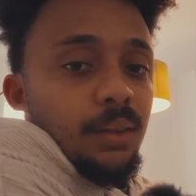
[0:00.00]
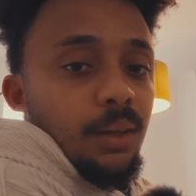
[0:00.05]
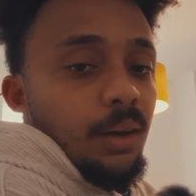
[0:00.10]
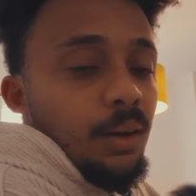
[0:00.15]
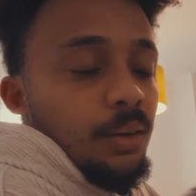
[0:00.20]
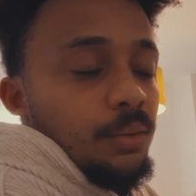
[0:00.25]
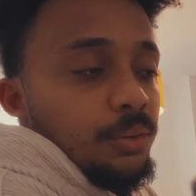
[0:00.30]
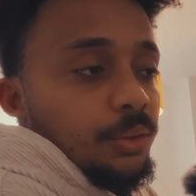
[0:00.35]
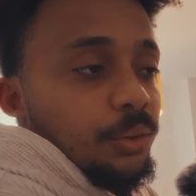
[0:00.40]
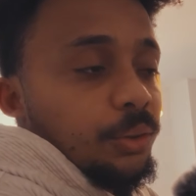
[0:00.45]

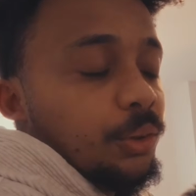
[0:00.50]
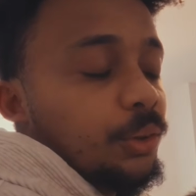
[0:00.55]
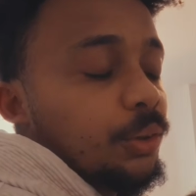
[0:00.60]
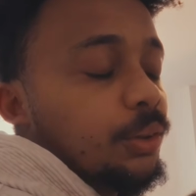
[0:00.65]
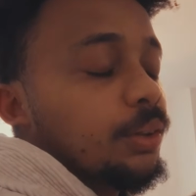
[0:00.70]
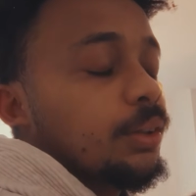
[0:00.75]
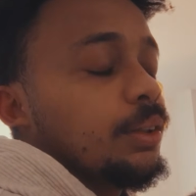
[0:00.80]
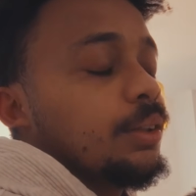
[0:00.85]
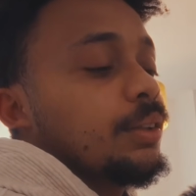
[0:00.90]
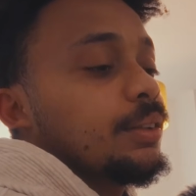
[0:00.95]

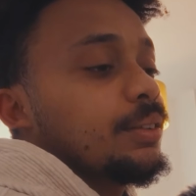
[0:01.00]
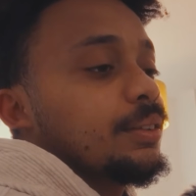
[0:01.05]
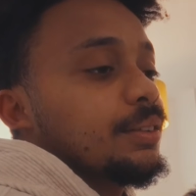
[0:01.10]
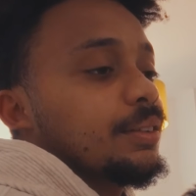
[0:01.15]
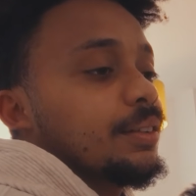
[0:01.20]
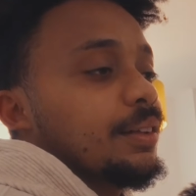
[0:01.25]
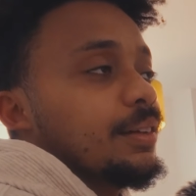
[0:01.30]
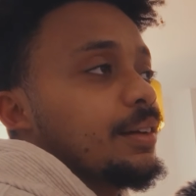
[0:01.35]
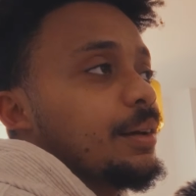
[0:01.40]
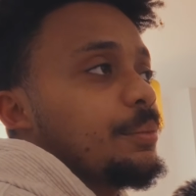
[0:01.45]
overall,
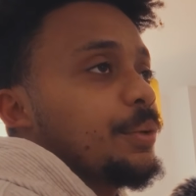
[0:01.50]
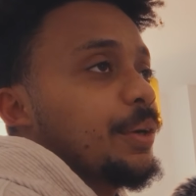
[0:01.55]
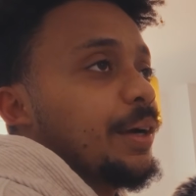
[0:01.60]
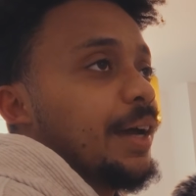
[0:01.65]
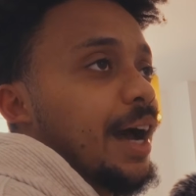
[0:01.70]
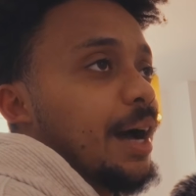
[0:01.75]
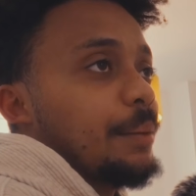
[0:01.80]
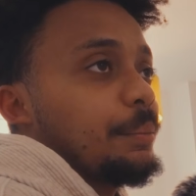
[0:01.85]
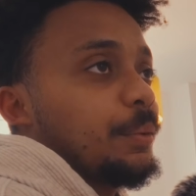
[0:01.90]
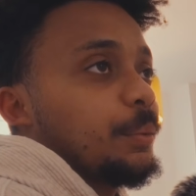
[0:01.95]
I'm pretty
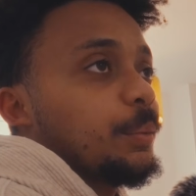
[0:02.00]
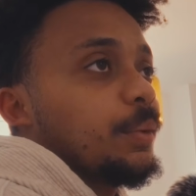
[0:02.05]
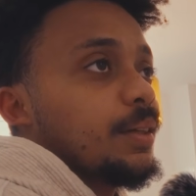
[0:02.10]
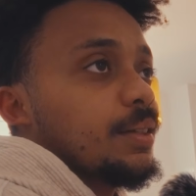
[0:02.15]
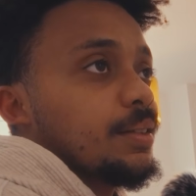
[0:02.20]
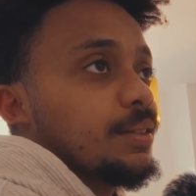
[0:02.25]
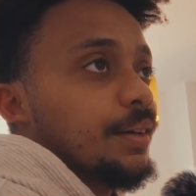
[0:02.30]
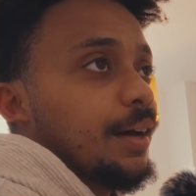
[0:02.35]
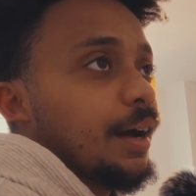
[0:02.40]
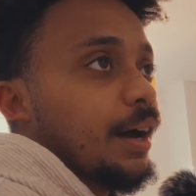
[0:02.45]
happy with the
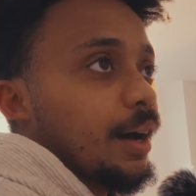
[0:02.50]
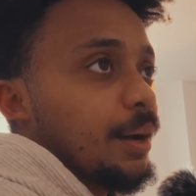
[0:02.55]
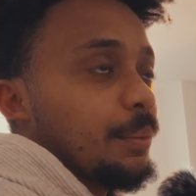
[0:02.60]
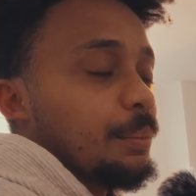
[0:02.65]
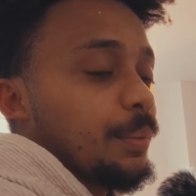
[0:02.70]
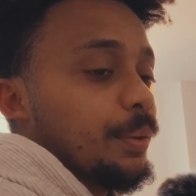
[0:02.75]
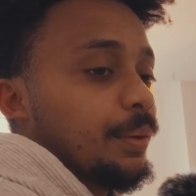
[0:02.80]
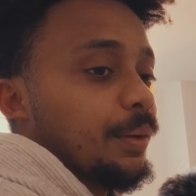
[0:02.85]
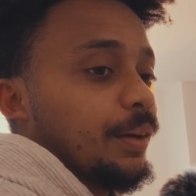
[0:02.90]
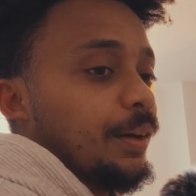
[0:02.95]

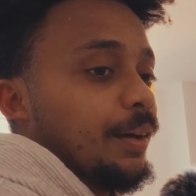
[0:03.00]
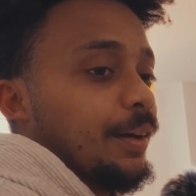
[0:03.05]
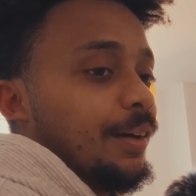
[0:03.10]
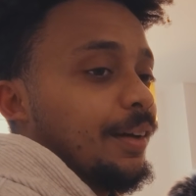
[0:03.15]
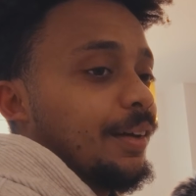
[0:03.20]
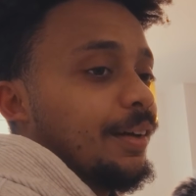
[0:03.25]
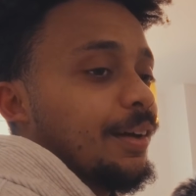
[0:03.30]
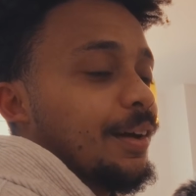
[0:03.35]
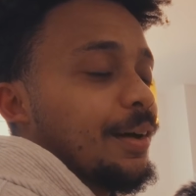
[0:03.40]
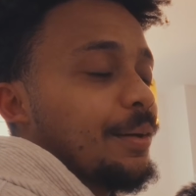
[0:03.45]
setup.
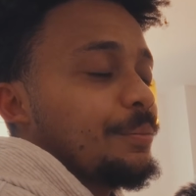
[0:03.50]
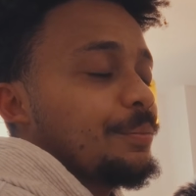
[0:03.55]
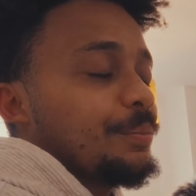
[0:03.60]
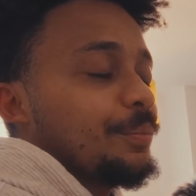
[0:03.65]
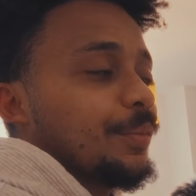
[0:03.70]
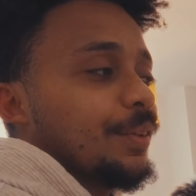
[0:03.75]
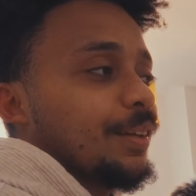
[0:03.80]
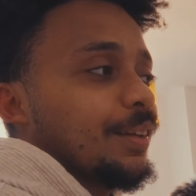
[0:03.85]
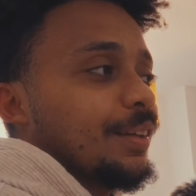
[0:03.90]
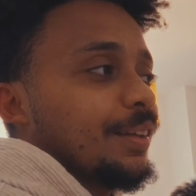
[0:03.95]

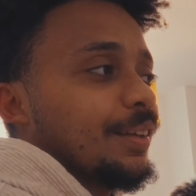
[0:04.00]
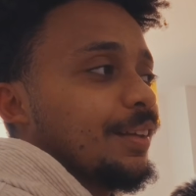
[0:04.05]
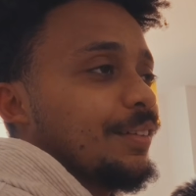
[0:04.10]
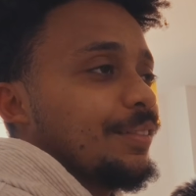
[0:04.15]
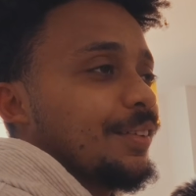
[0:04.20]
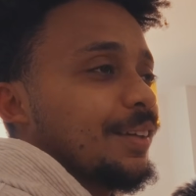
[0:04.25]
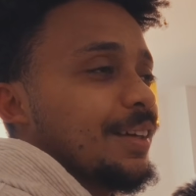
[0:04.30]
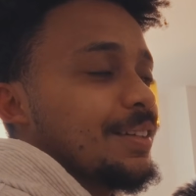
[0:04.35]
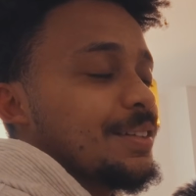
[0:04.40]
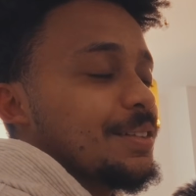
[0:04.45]
I
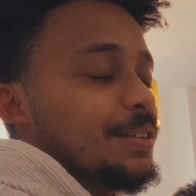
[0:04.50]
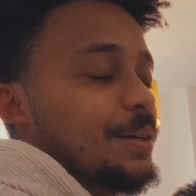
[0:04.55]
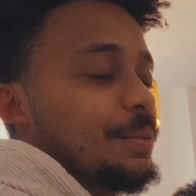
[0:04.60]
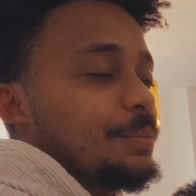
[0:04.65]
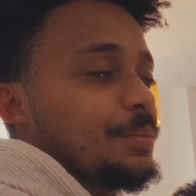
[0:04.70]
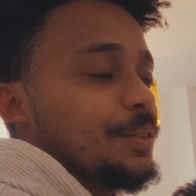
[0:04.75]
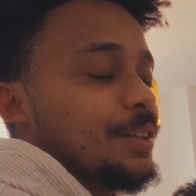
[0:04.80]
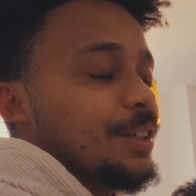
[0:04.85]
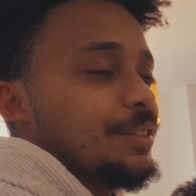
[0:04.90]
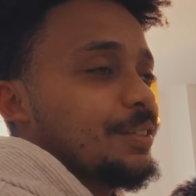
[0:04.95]
think there's
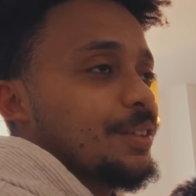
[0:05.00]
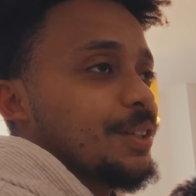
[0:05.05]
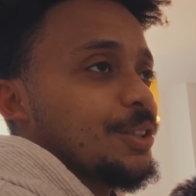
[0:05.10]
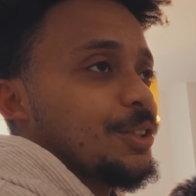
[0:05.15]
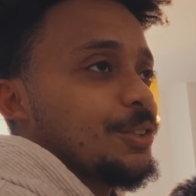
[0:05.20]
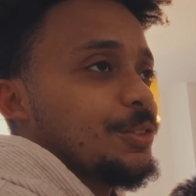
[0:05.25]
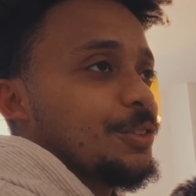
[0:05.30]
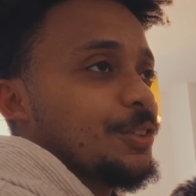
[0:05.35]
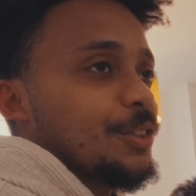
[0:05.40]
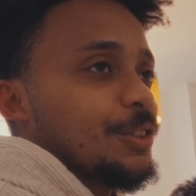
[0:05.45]
some teething
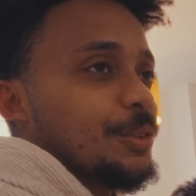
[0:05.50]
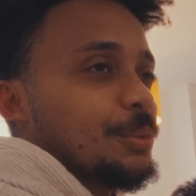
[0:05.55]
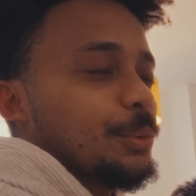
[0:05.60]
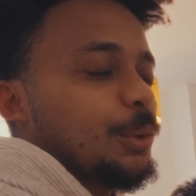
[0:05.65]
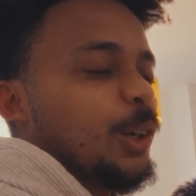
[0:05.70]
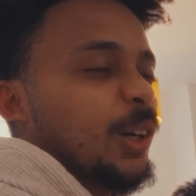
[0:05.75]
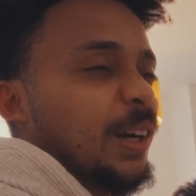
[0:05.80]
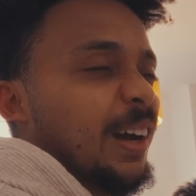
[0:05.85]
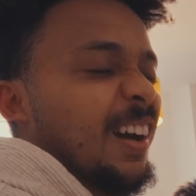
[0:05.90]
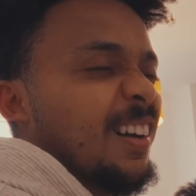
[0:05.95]
issues just to
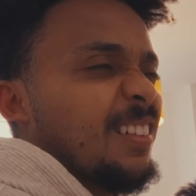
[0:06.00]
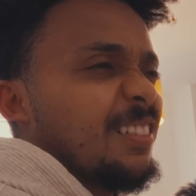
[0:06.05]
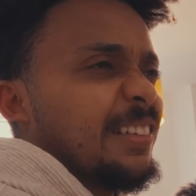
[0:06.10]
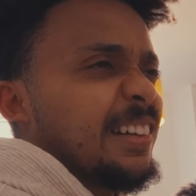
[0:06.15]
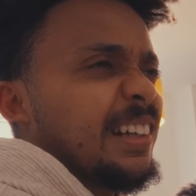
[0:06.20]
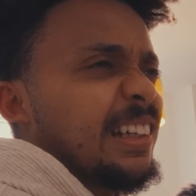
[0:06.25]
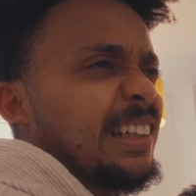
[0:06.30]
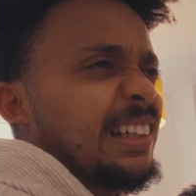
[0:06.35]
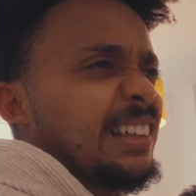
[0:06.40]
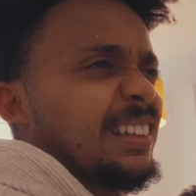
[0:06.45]
work out,
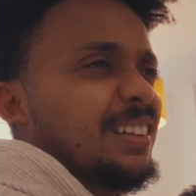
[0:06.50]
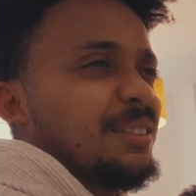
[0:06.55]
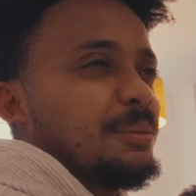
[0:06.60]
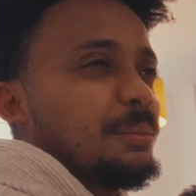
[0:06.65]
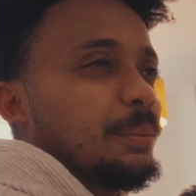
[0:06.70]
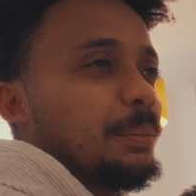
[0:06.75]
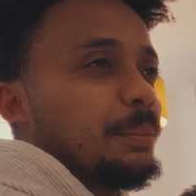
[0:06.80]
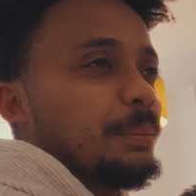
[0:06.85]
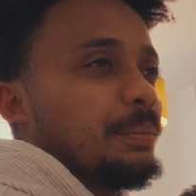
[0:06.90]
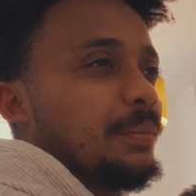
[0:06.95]
really.
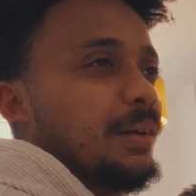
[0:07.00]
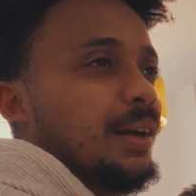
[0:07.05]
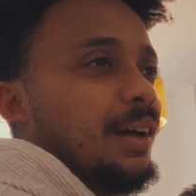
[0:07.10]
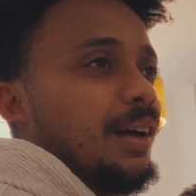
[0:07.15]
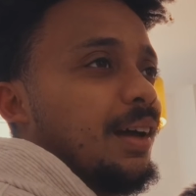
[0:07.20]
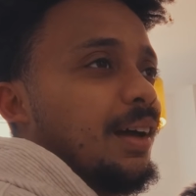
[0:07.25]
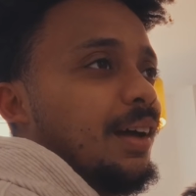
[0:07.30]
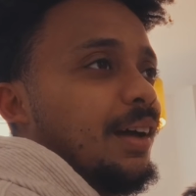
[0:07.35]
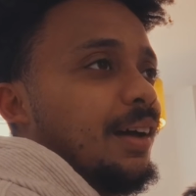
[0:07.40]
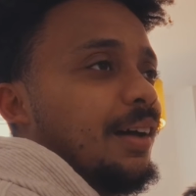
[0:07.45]

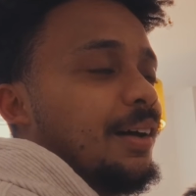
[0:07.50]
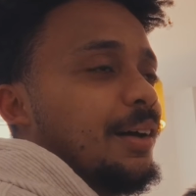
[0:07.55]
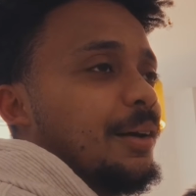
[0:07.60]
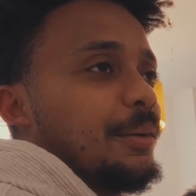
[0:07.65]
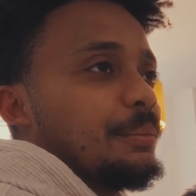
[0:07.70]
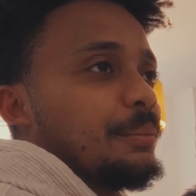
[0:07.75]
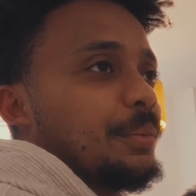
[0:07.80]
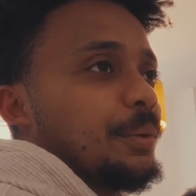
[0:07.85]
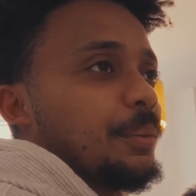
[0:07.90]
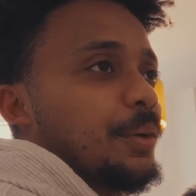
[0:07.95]

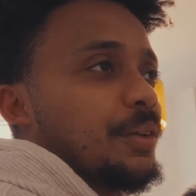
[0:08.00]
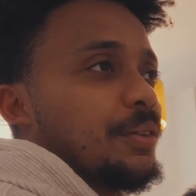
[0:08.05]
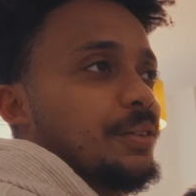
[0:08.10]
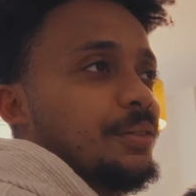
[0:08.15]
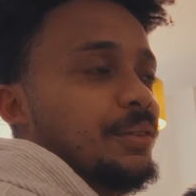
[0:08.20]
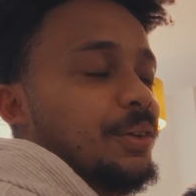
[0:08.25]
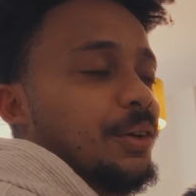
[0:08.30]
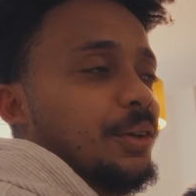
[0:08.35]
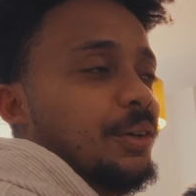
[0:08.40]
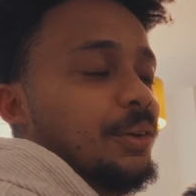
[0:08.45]
But once
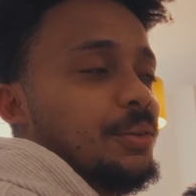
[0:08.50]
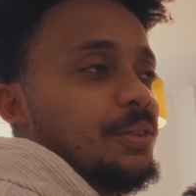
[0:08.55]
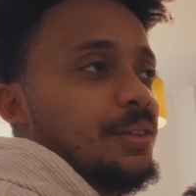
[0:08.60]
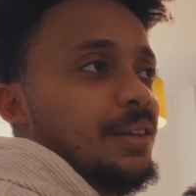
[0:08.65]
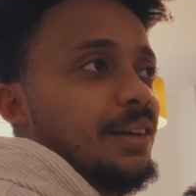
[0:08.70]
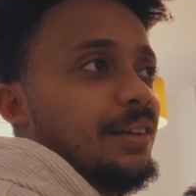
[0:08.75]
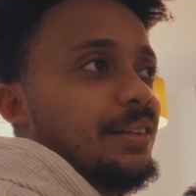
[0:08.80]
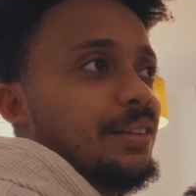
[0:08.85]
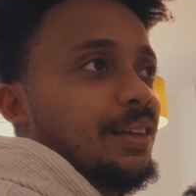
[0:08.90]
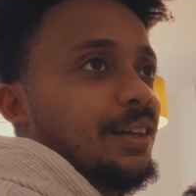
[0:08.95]
I've got those
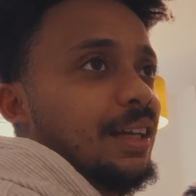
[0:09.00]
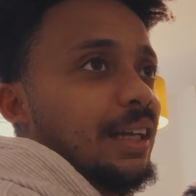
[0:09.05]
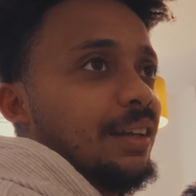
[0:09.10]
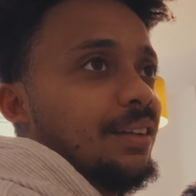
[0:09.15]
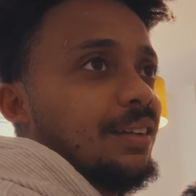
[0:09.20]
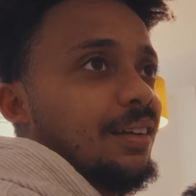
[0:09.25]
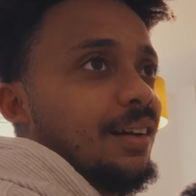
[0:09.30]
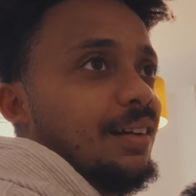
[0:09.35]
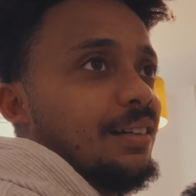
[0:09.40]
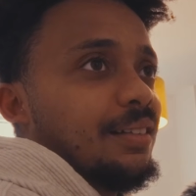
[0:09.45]
nailed in
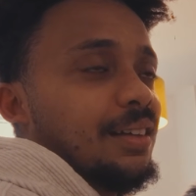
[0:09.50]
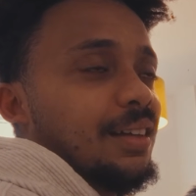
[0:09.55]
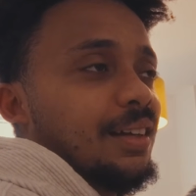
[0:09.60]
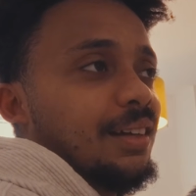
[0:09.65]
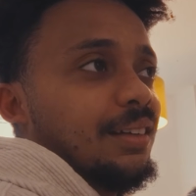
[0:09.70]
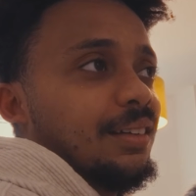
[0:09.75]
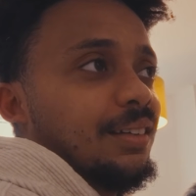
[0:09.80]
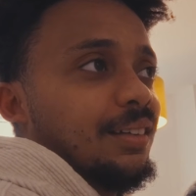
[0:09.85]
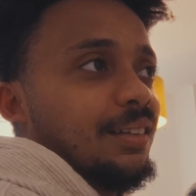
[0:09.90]
and dialed in,